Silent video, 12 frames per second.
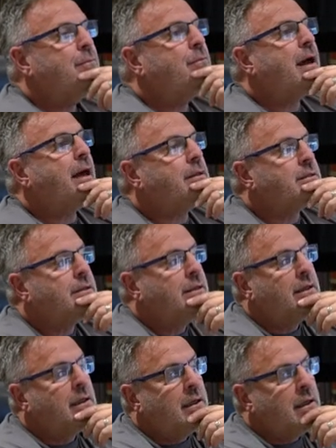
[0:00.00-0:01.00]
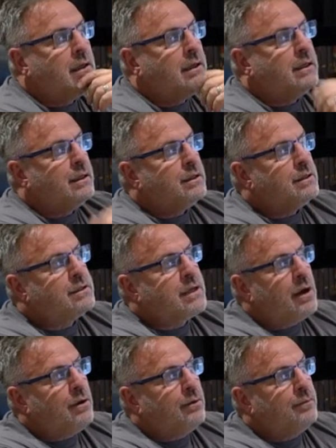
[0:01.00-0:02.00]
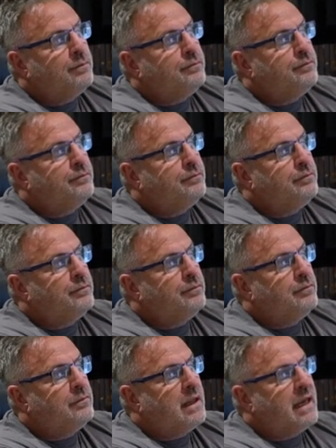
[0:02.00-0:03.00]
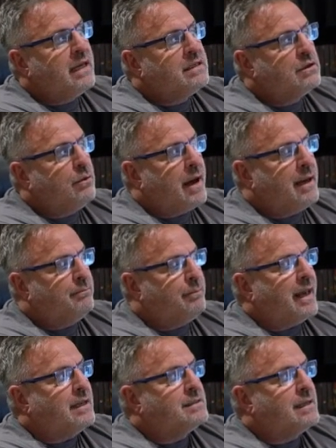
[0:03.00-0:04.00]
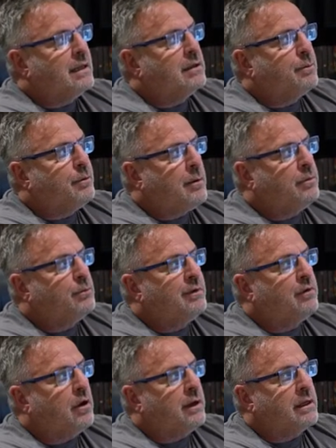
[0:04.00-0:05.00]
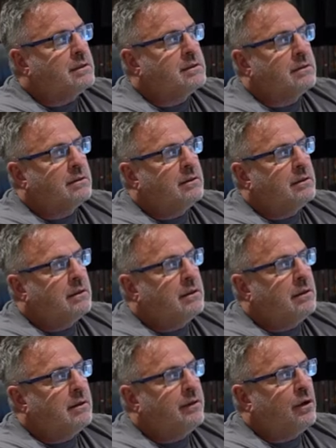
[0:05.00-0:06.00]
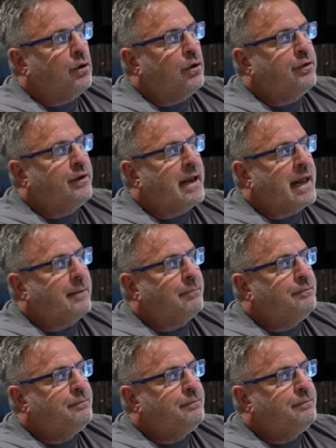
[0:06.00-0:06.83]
Right. So it's quite basic. The problem we've got is the author name.